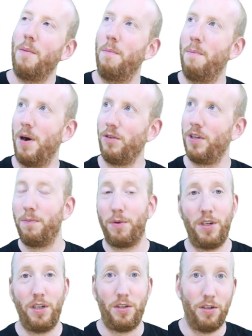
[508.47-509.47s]
mounting
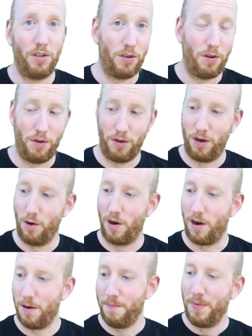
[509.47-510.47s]
positions on the low
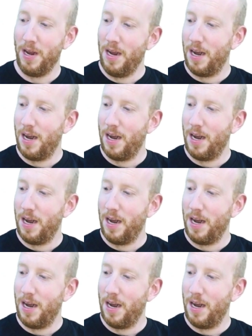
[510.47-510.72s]
arm.